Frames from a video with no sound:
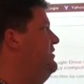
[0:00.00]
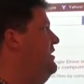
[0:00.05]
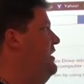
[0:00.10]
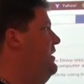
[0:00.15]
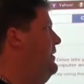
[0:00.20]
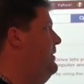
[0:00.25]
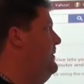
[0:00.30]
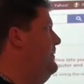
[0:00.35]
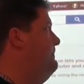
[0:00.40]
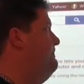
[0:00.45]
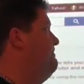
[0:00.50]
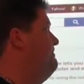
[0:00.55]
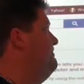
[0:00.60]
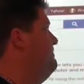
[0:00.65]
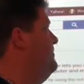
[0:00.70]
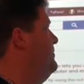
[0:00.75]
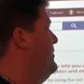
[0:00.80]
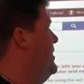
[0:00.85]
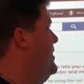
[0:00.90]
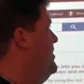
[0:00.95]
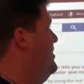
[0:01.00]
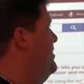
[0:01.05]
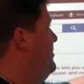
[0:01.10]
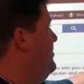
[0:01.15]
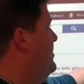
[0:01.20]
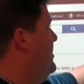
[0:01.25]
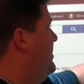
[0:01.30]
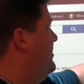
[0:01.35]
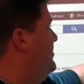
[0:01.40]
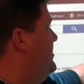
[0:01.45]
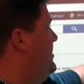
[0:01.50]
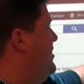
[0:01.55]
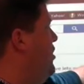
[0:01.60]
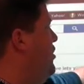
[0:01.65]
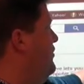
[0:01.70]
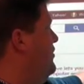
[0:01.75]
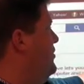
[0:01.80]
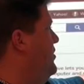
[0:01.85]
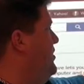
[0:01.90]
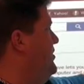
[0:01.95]
The next thing
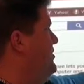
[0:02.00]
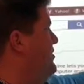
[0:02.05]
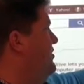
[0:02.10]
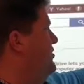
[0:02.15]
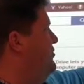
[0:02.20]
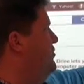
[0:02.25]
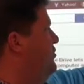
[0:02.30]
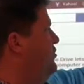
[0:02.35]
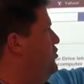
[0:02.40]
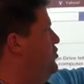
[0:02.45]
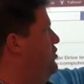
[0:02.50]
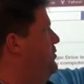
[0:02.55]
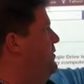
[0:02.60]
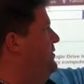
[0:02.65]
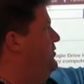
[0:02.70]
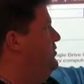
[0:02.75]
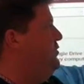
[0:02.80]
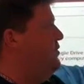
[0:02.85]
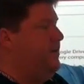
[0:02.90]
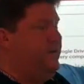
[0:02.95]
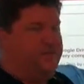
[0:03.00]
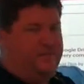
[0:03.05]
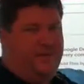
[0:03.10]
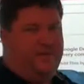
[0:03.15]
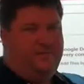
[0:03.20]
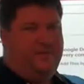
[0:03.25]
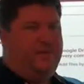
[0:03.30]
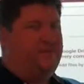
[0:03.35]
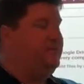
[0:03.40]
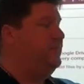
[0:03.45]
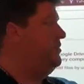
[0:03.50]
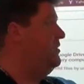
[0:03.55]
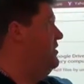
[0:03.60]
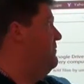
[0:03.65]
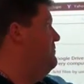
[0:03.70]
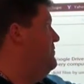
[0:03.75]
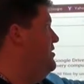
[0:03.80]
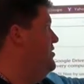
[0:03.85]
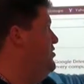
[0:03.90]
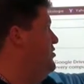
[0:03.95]
over is this little group of squares, and it's basically
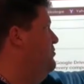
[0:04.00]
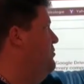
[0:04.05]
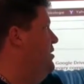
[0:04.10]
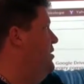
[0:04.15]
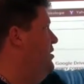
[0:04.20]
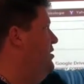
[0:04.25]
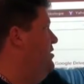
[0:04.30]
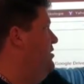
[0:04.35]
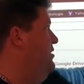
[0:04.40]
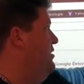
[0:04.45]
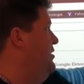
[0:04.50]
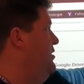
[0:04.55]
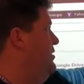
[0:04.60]
a menu bar.